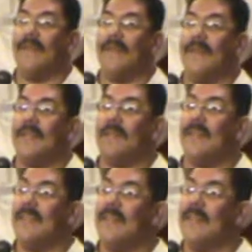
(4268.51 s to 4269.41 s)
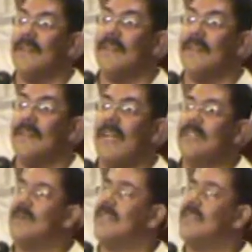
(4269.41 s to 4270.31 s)
You with me?
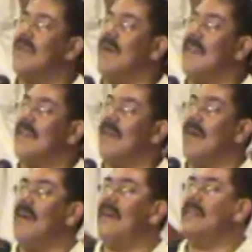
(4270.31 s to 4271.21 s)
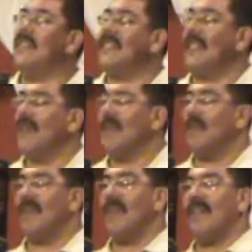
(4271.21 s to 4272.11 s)
That's what the joy of the Lord is. He said,
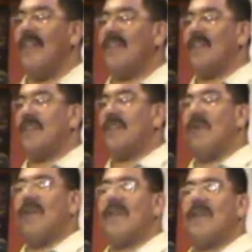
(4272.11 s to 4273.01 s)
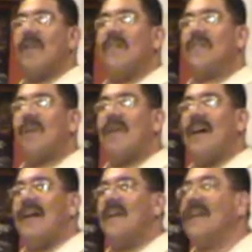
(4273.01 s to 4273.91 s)
don't you know that the joy of the Lord is your
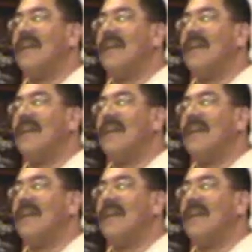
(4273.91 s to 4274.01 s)
what?